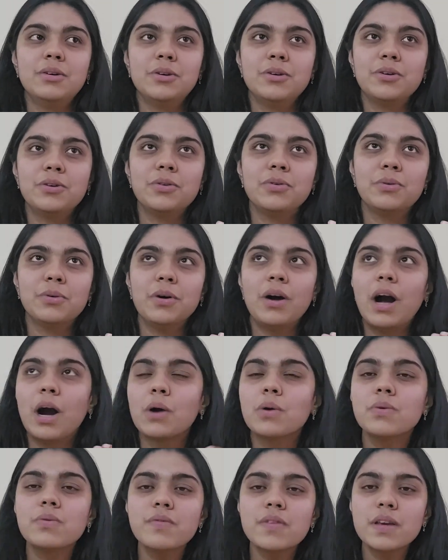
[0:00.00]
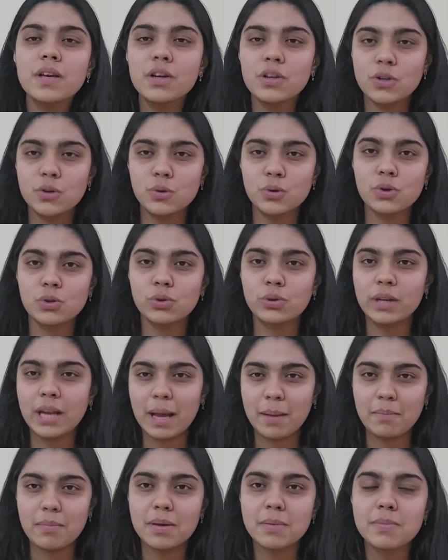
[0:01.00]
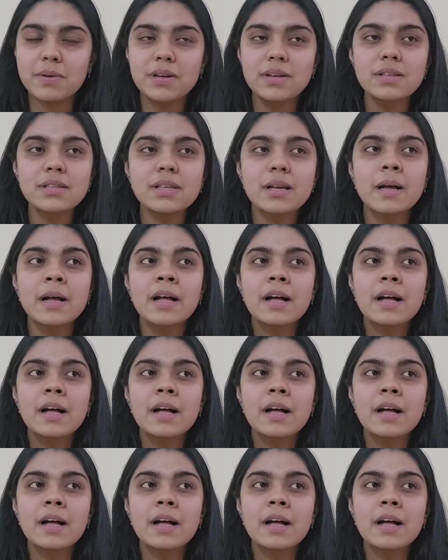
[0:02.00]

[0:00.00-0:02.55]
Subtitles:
you know, how we are used to in MBBS,